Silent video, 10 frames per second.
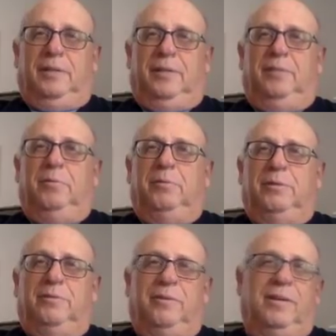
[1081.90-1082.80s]
that you
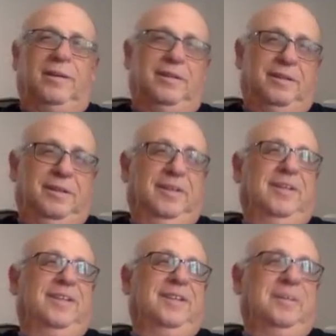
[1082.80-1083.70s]
only find
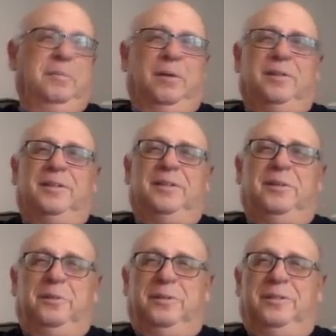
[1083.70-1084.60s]
in Bhakti Yoga.